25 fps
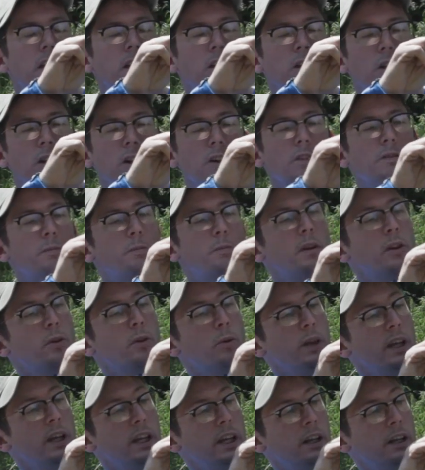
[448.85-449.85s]
curve
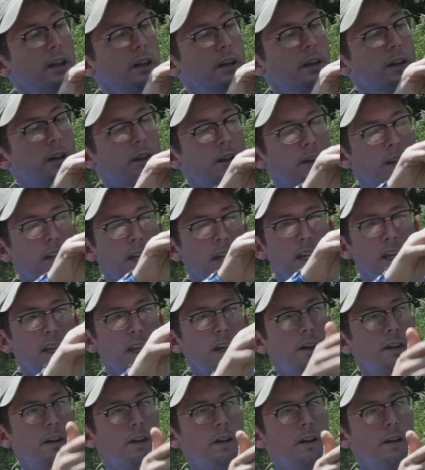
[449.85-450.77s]
between the